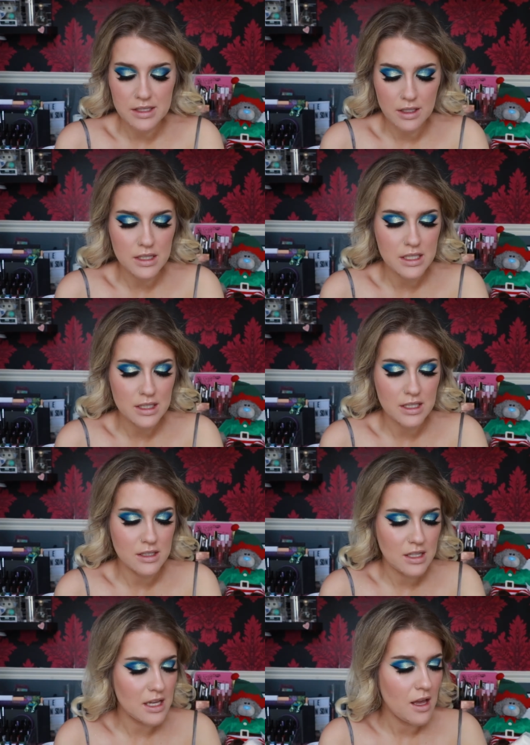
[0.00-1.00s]
So this
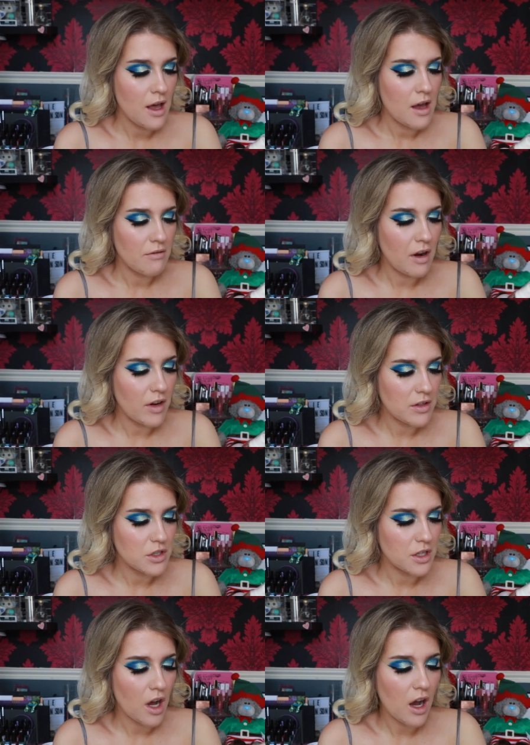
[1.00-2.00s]
is the
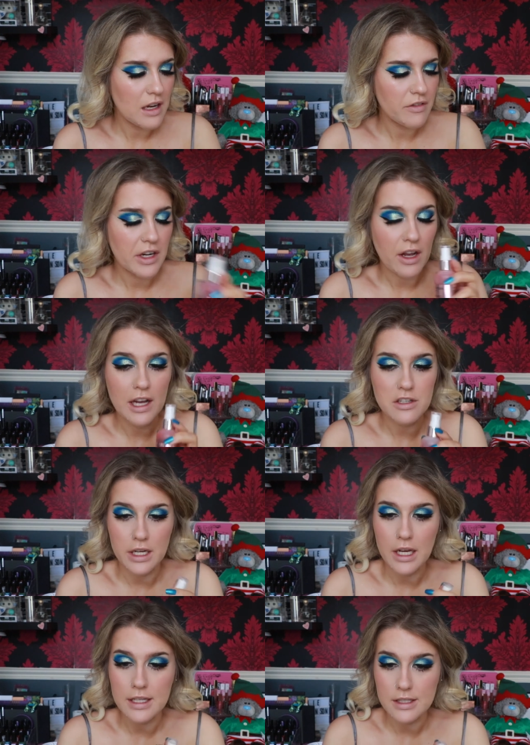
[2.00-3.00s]
Revolution Hyaluronic
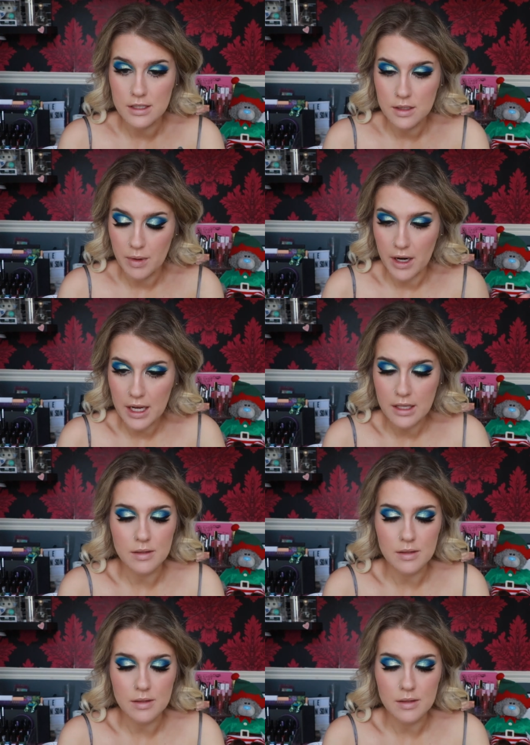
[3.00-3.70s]
Hydrating Essence Spray.